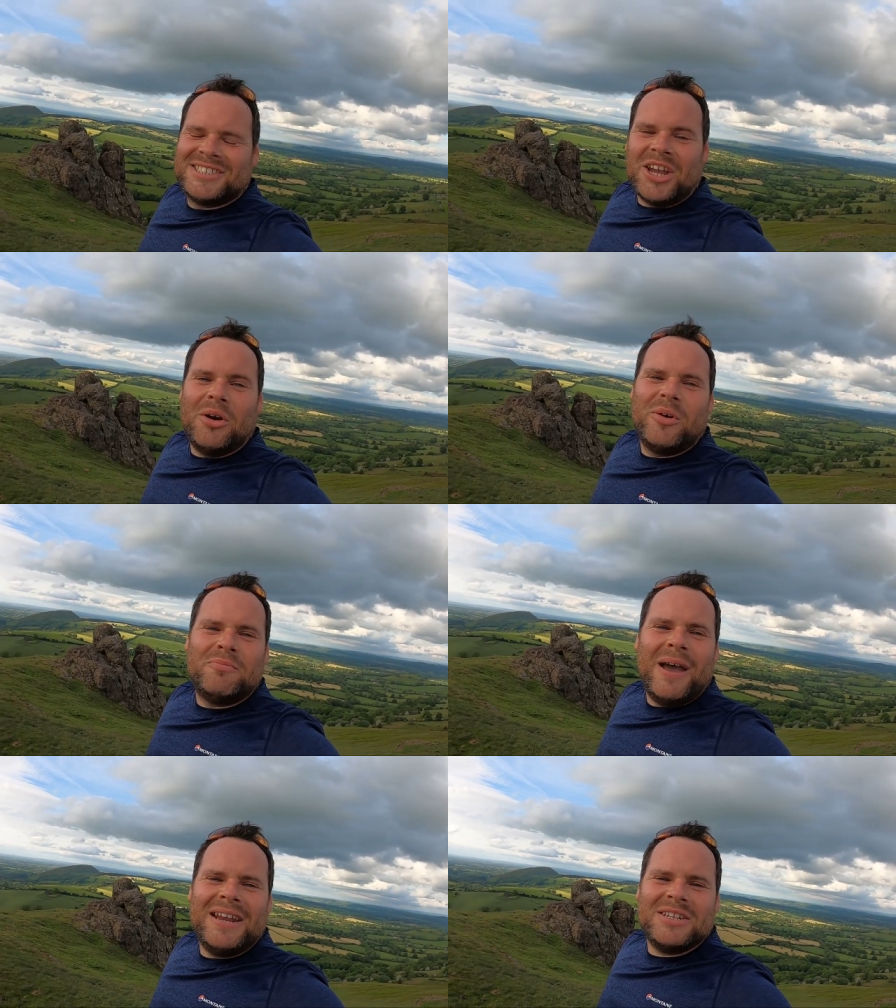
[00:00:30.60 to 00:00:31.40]
So
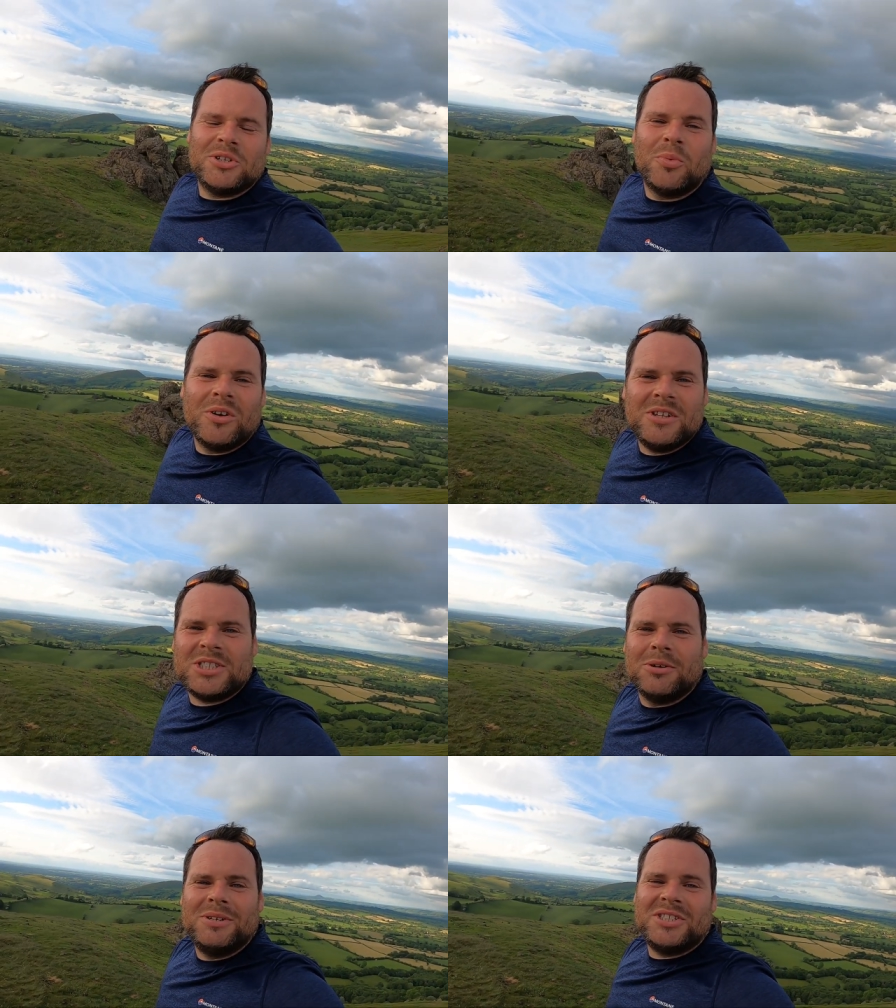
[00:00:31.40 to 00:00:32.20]
we've made it to one of the
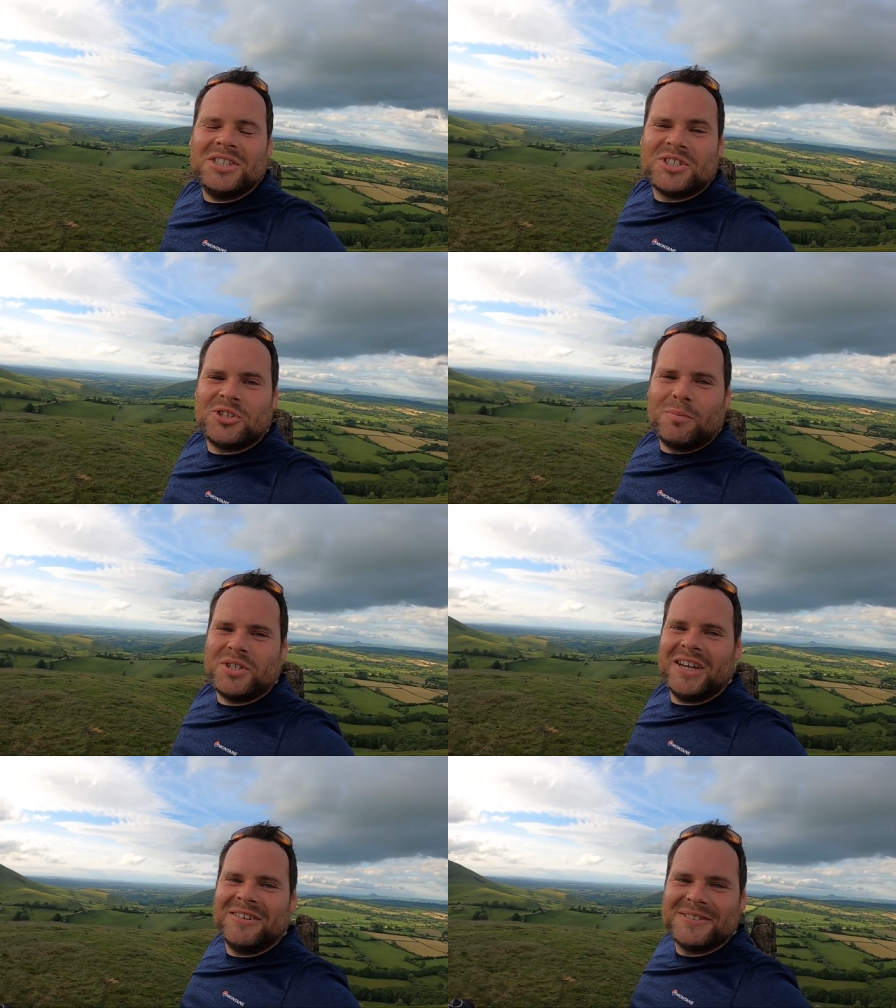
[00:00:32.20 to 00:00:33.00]
summits in the
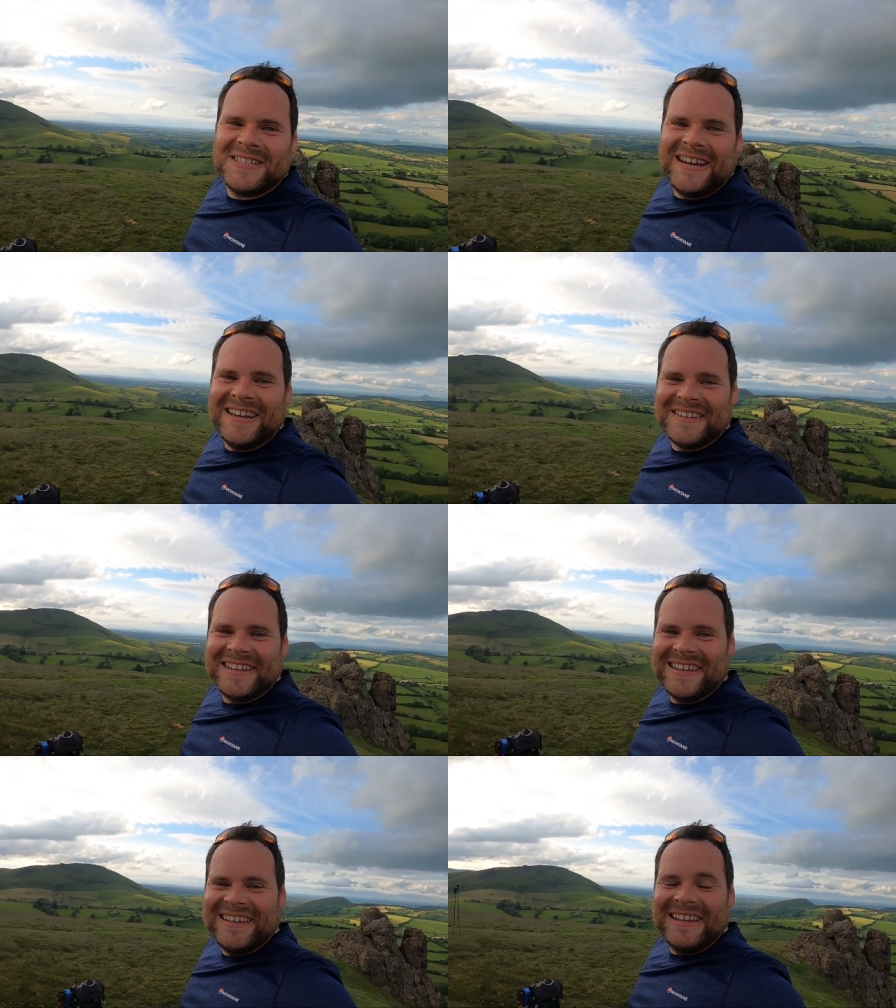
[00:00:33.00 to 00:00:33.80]
Shropshire Hills
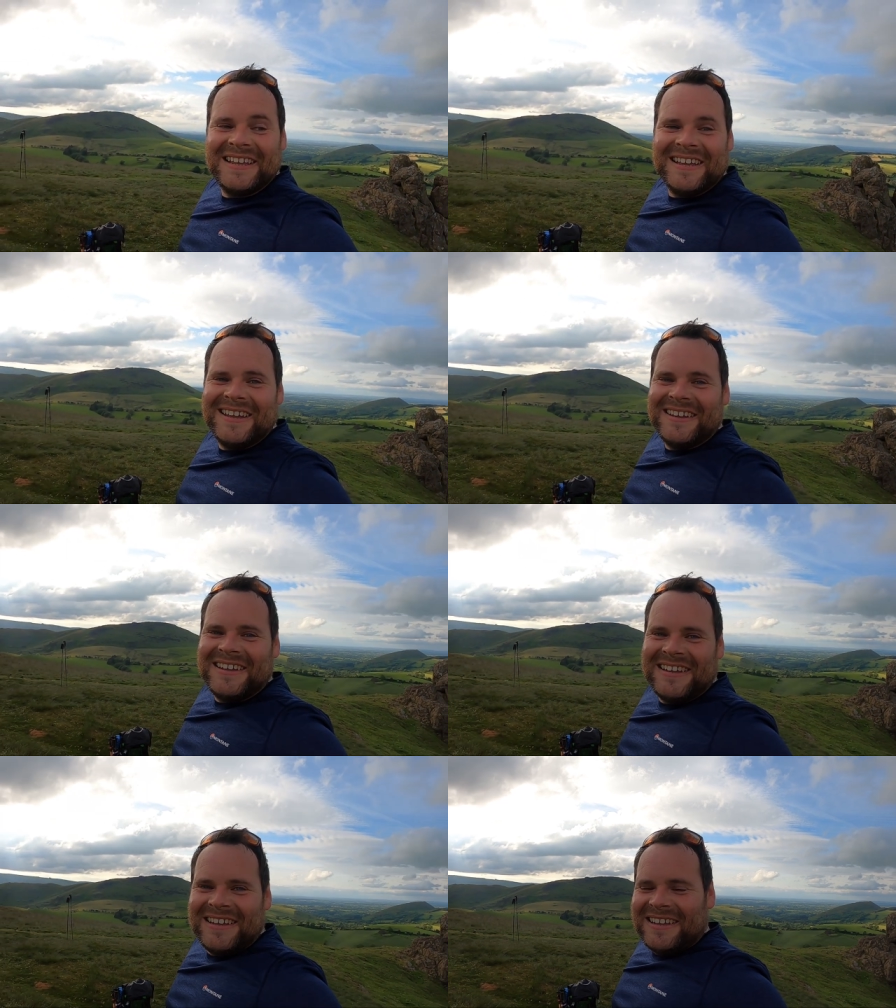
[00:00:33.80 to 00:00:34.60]
then.
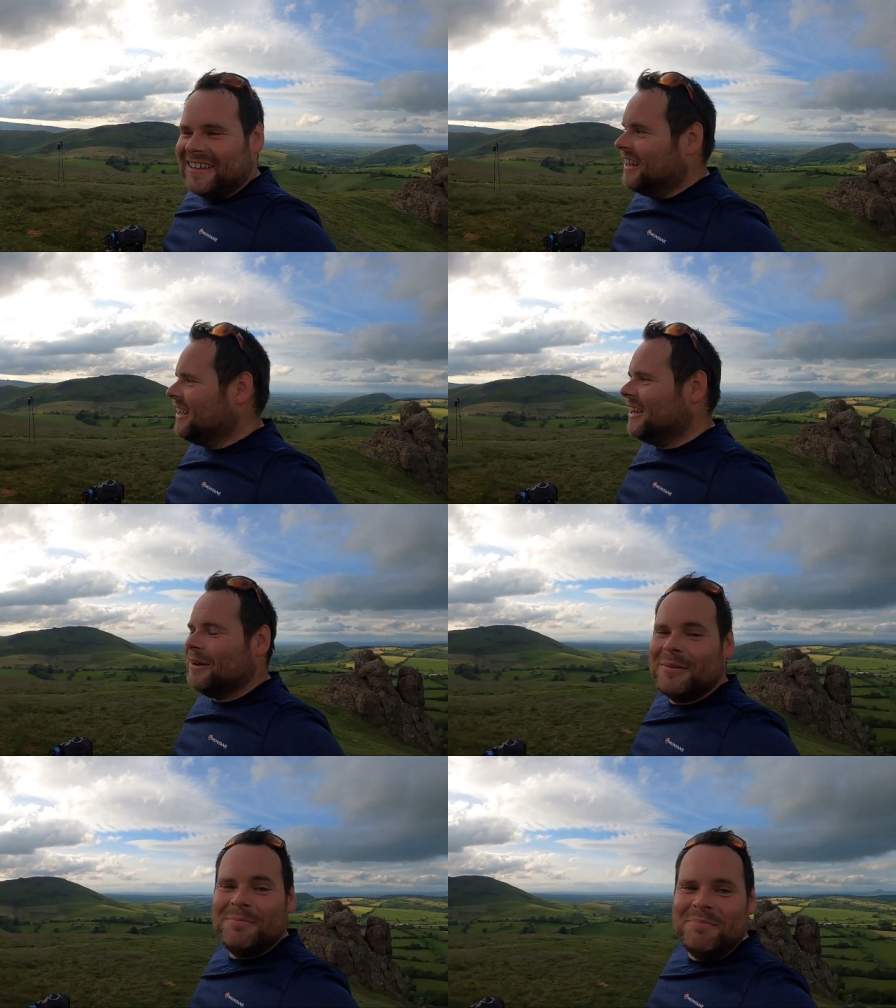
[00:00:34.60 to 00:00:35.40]

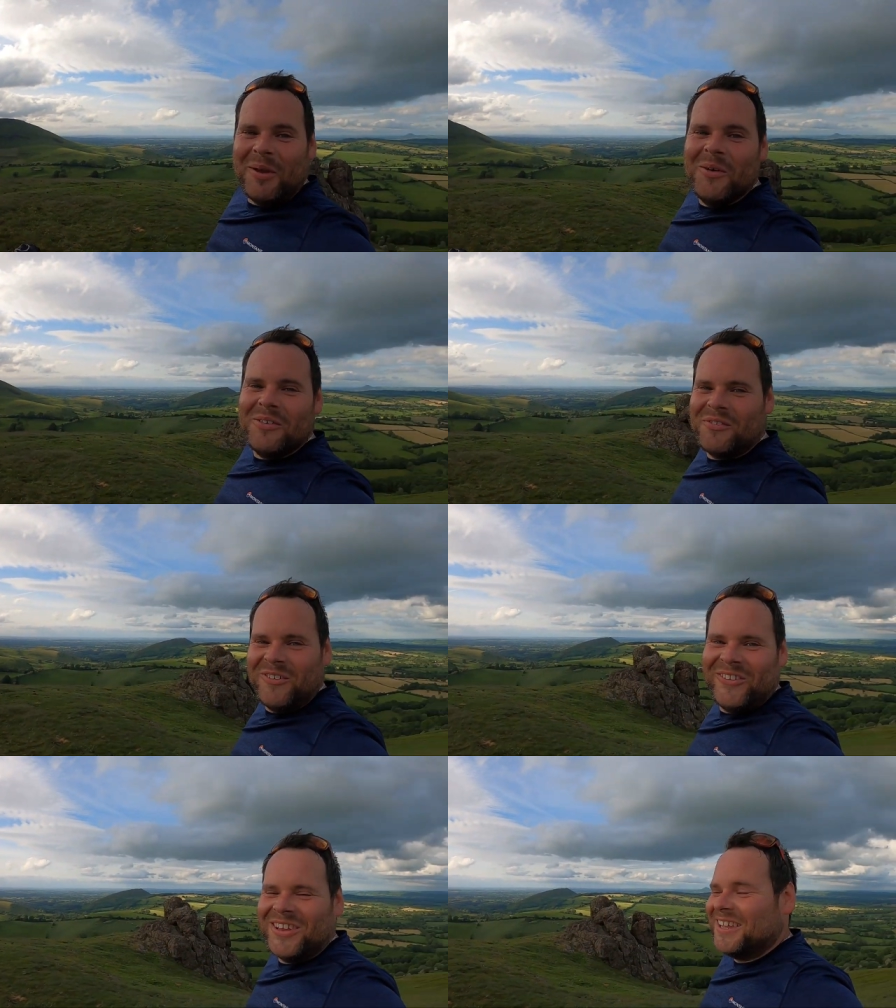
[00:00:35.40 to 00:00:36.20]
Ah,
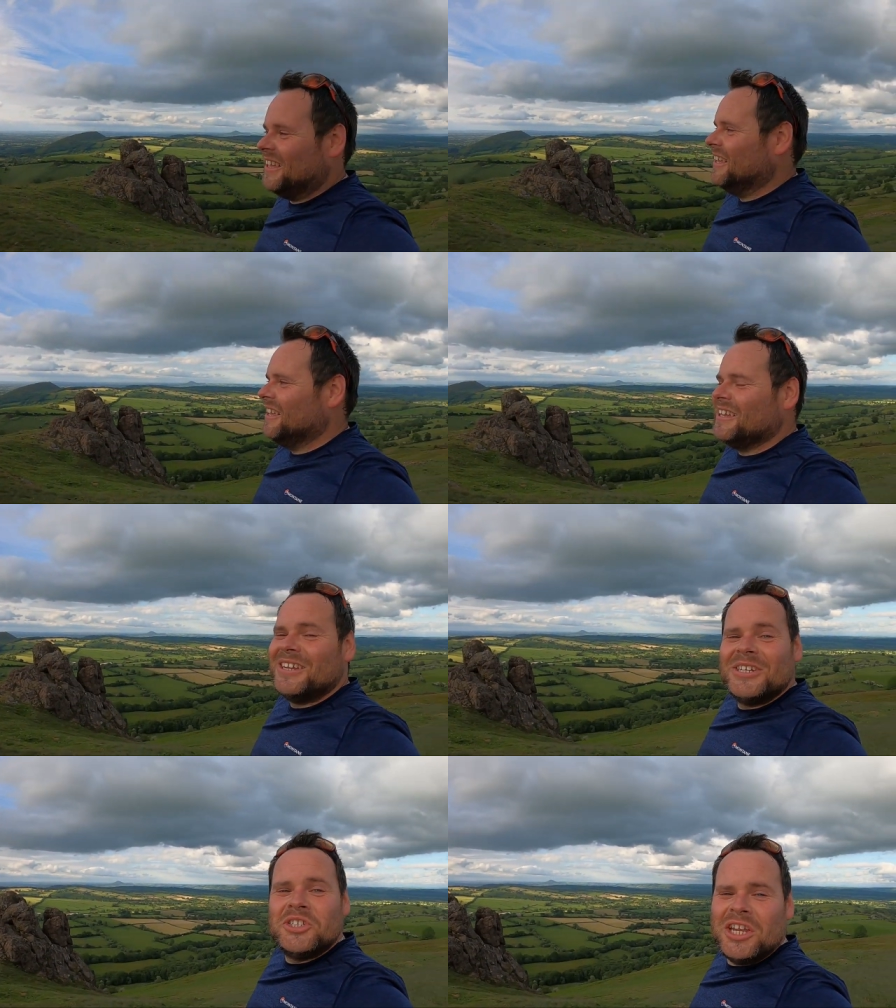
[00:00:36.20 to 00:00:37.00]
beautiful.
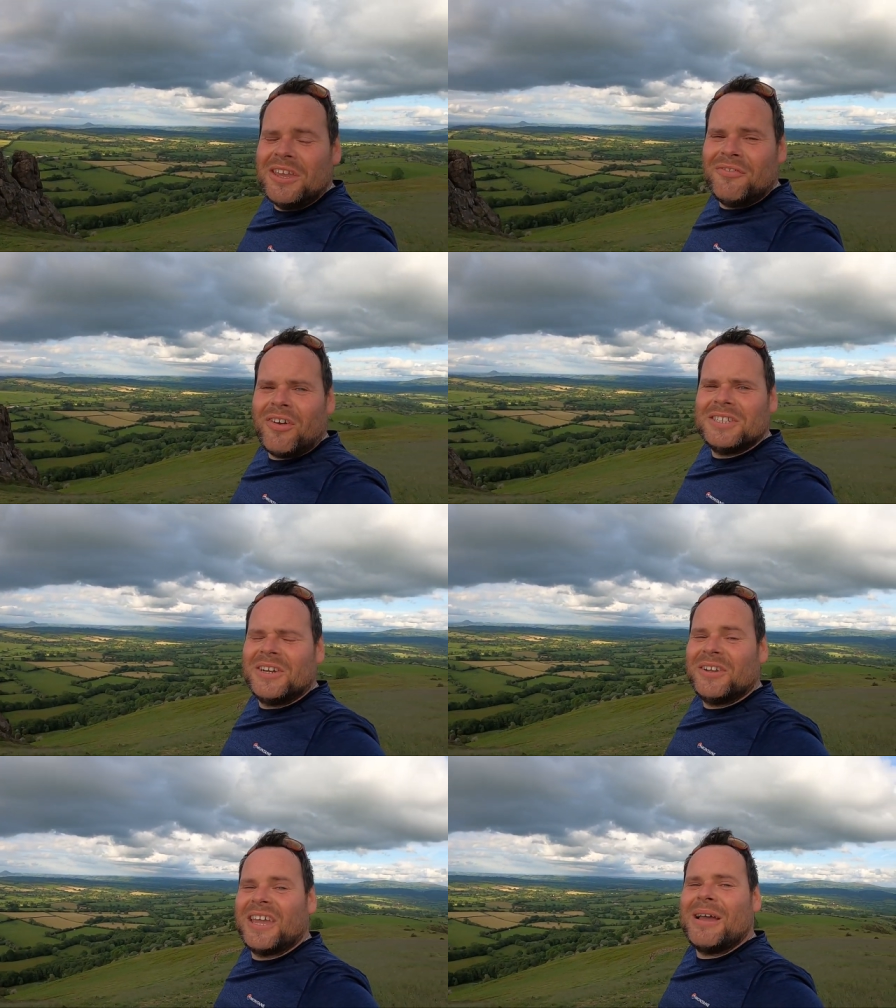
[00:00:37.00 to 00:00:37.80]
Cheeky Friday
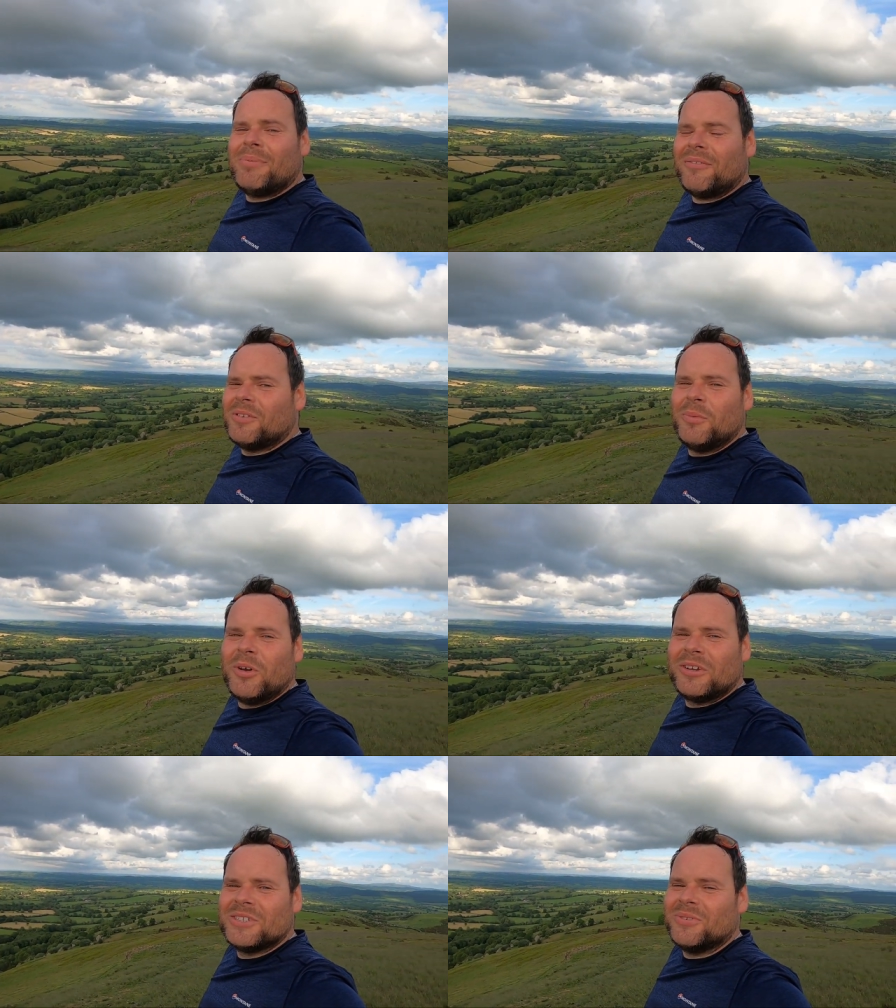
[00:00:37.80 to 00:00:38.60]
night camp after
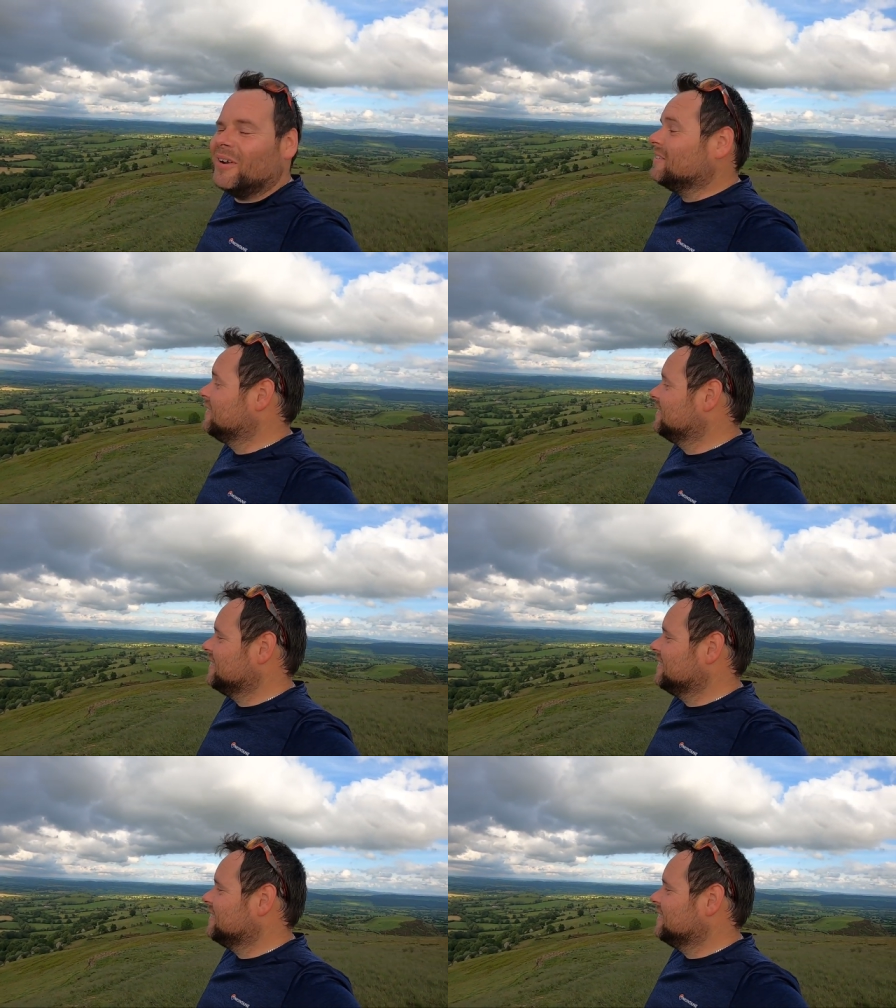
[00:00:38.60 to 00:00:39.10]
work as well.